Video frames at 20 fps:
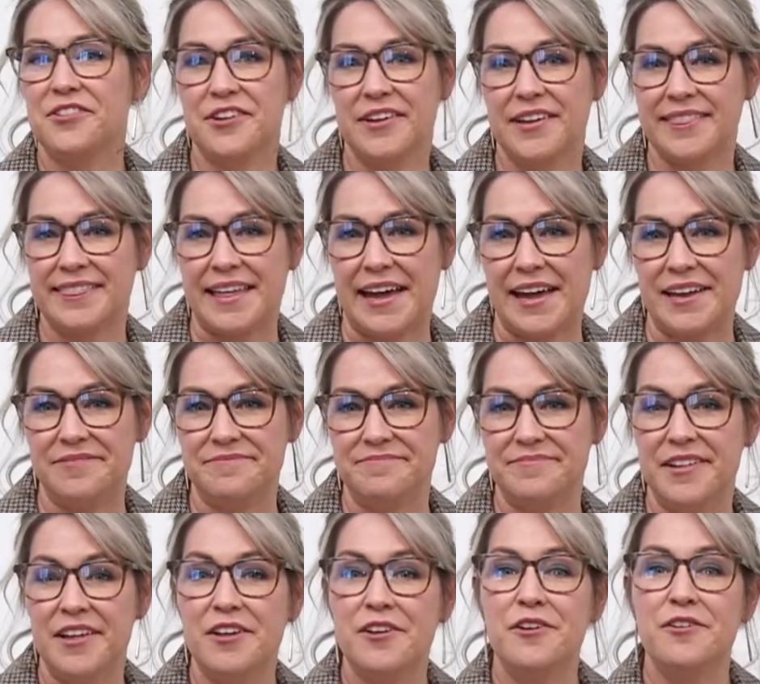Look at that.
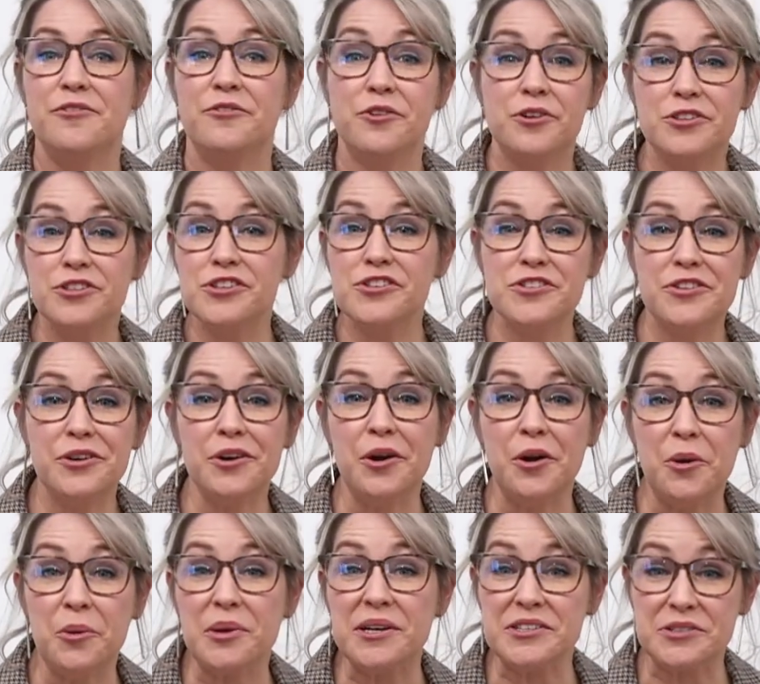Fortunes are
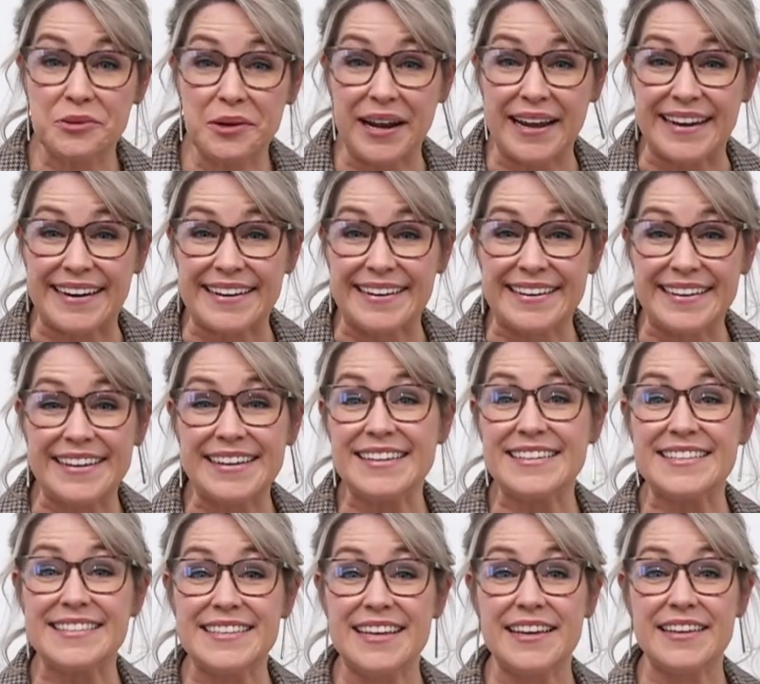always right.
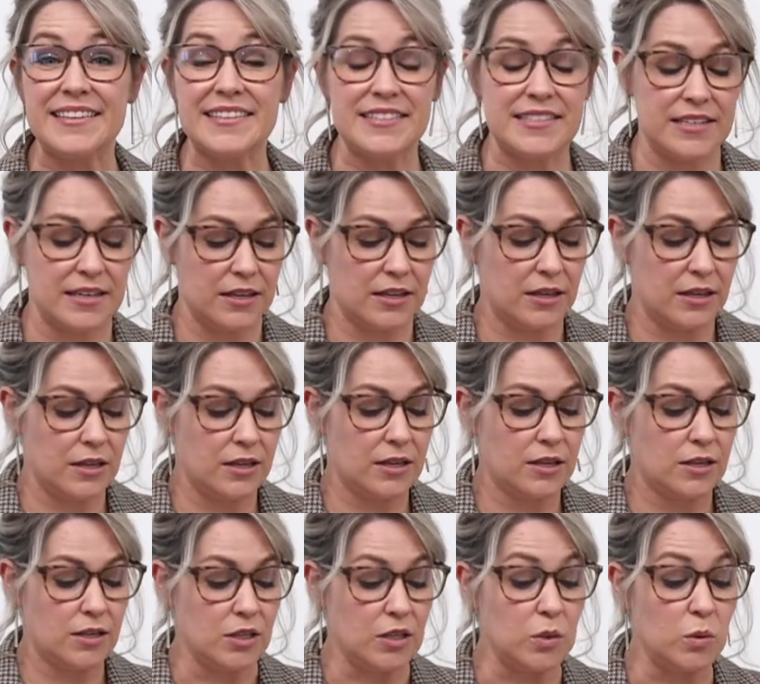It says,
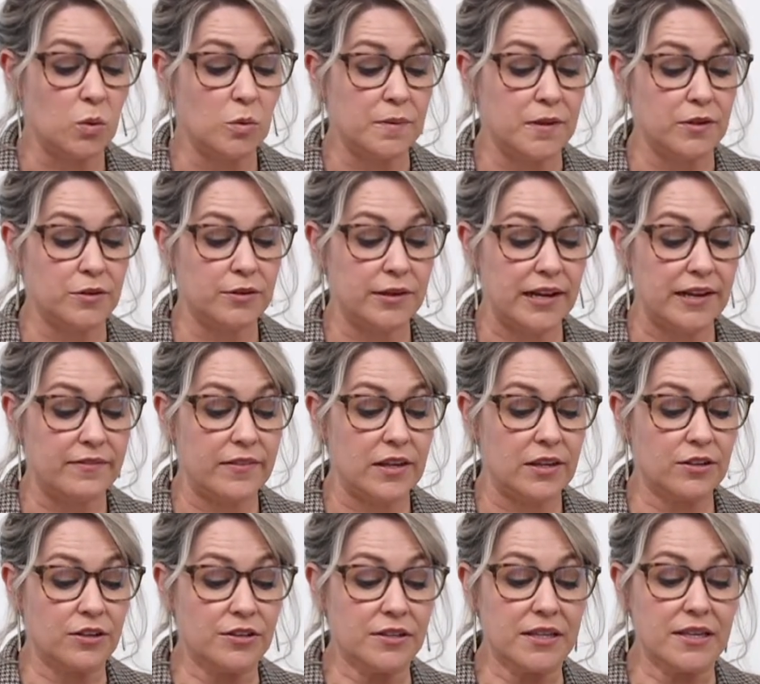you will be
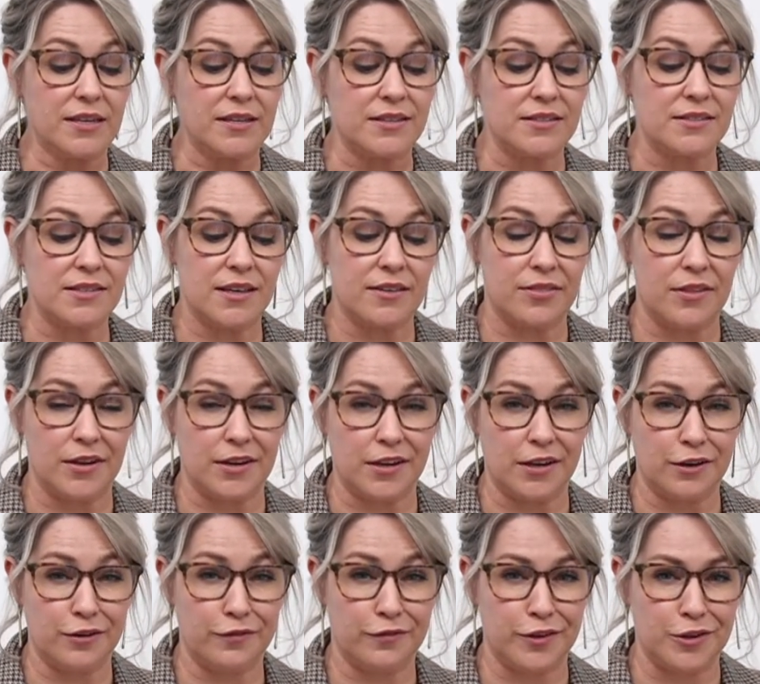craving cookies in the
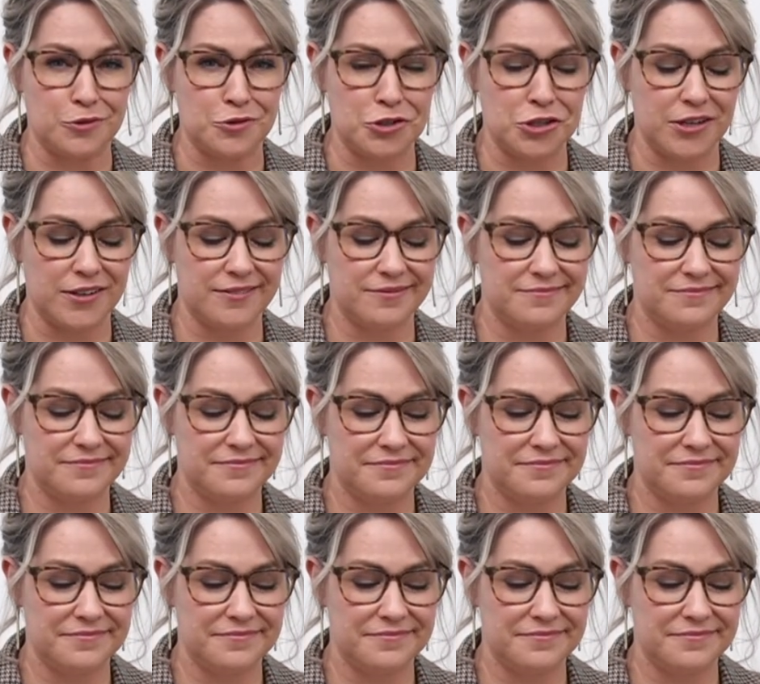near future.